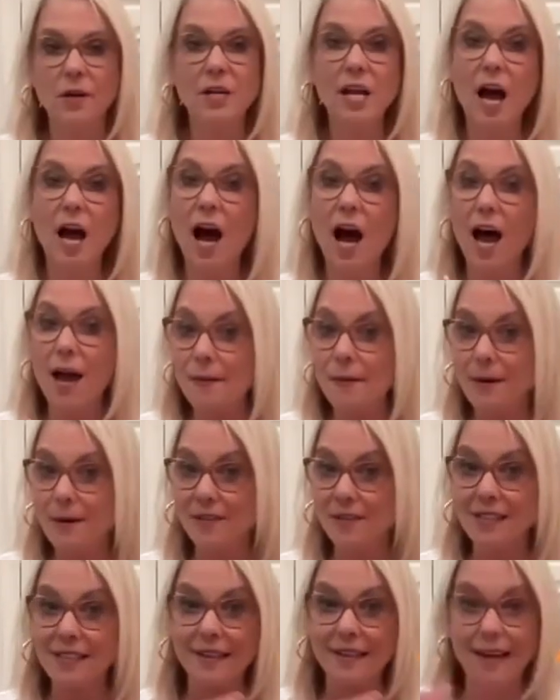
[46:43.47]
Now, I
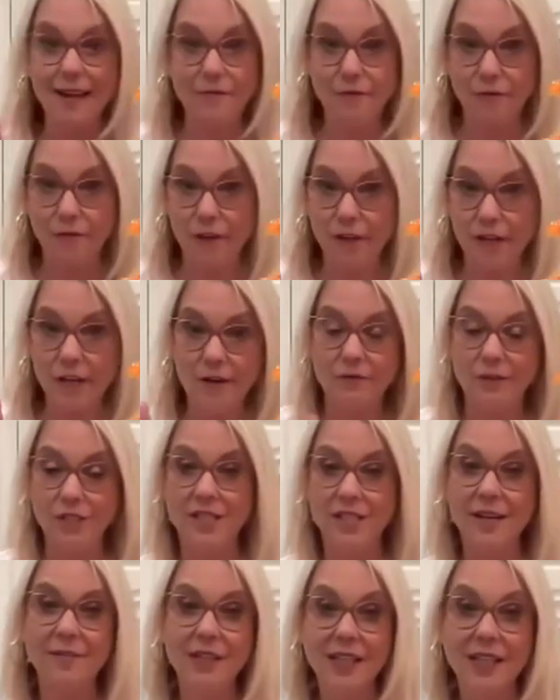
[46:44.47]
personally like free over
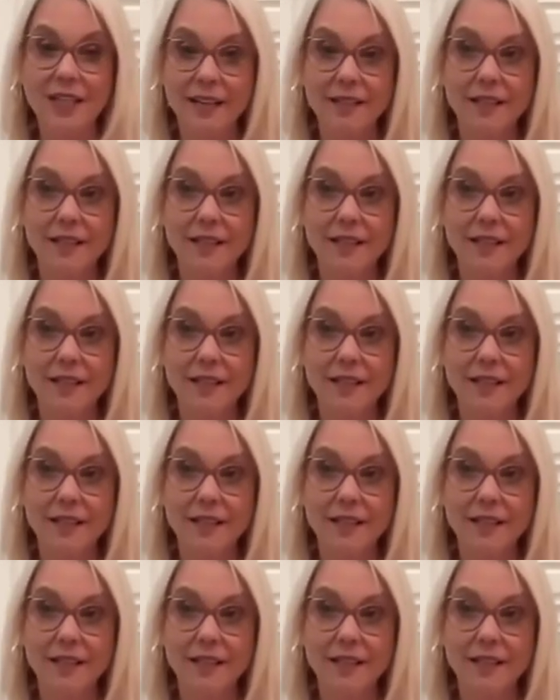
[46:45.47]
$79.